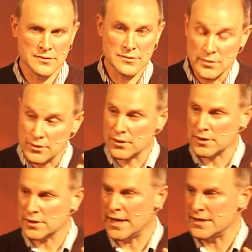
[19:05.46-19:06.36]
Do
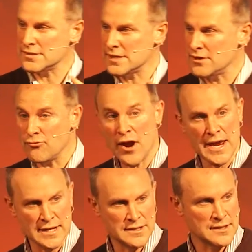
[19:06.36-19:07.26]
not let sin
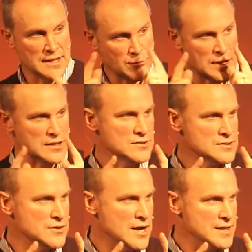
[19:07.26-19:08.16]
reign in the way you use
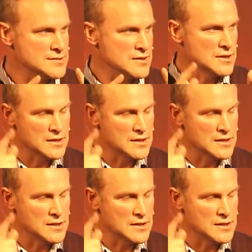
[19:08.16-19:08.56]
your eyes.